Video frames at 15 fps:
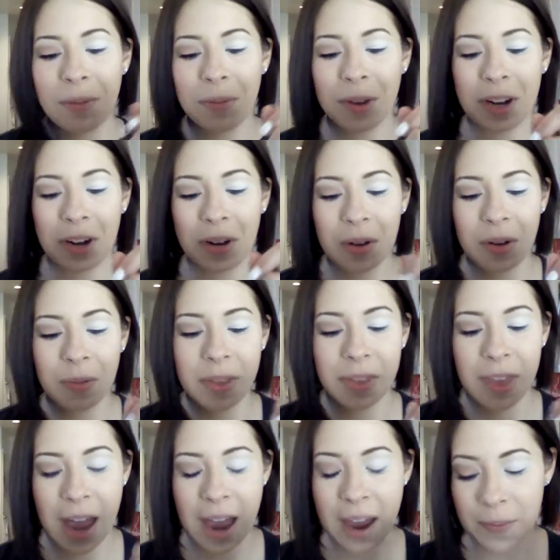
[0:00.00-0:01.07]
I'm going to go in with
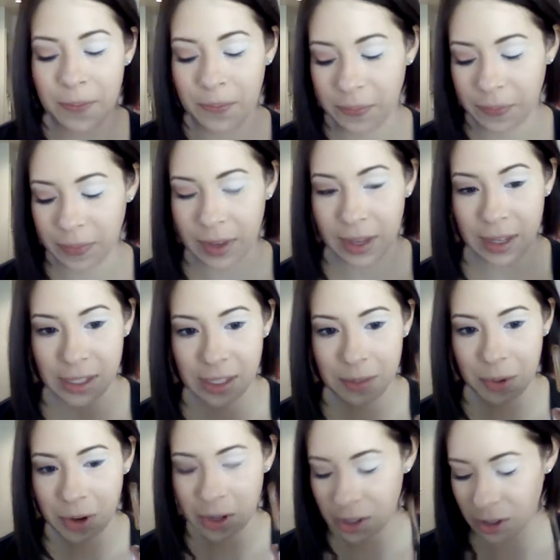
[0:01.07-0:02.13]
that, get
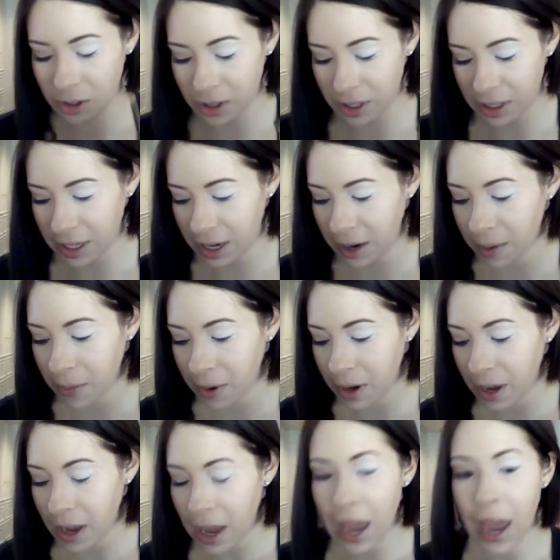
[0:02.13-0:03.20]
some onto the tip,
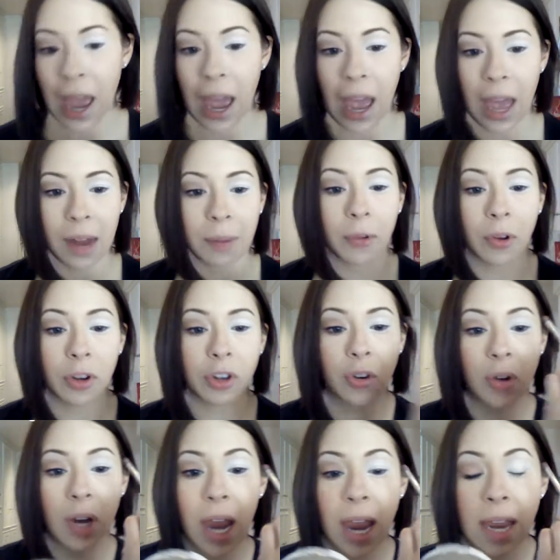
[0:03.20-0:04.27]
and I'm going to
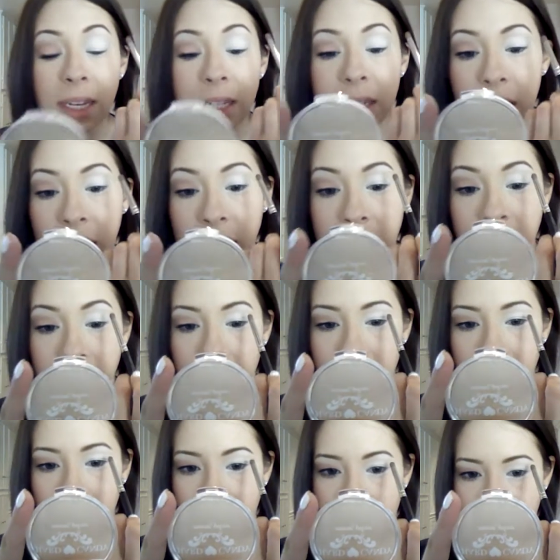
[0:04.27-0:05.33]
create kind of my
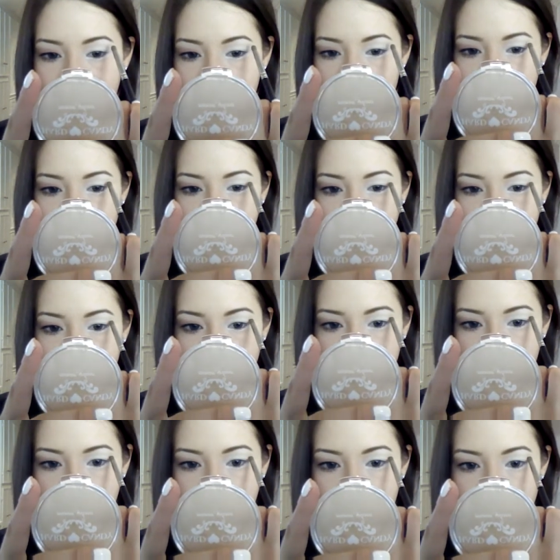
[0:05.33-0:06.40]
crease right
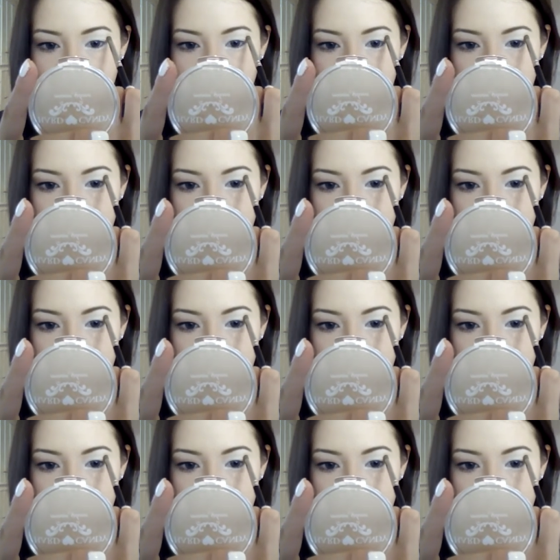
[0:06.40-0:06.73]
here.